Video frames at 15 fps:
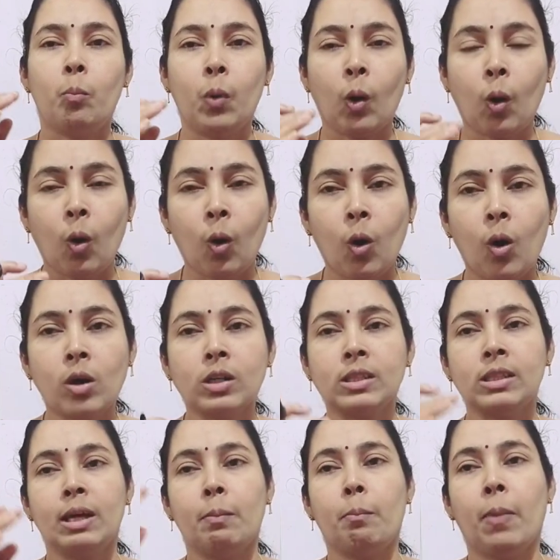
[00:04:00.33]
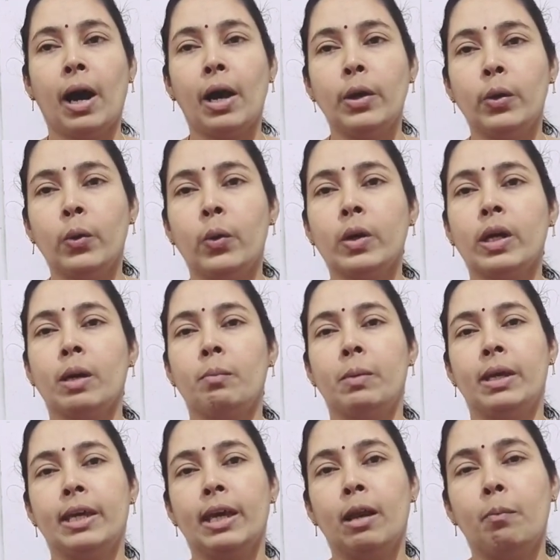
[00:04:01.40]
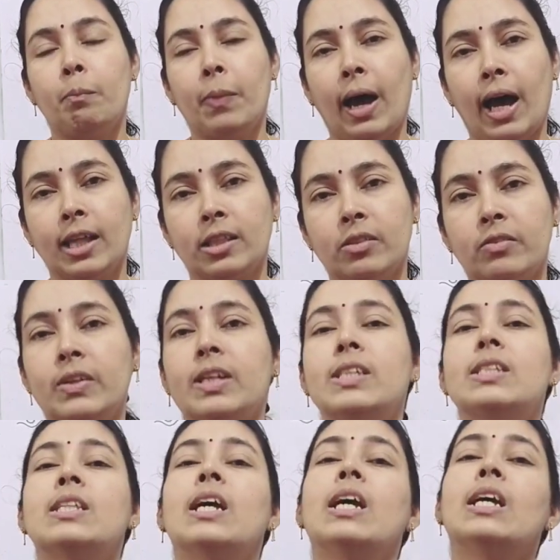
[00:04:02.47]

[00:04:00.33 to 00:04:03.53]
block the biochemical pathways